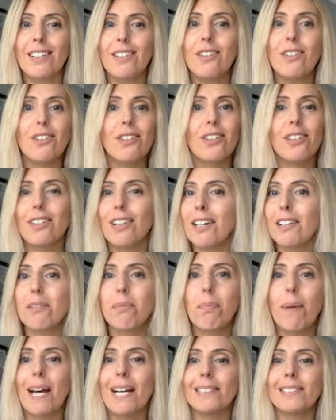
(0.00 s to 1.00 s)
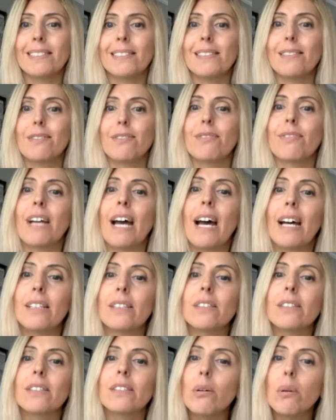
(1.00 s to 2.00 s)
You're not passive at
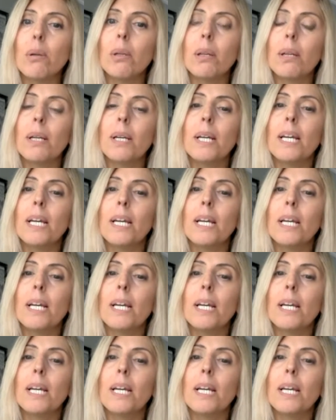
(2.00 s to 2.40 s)
all.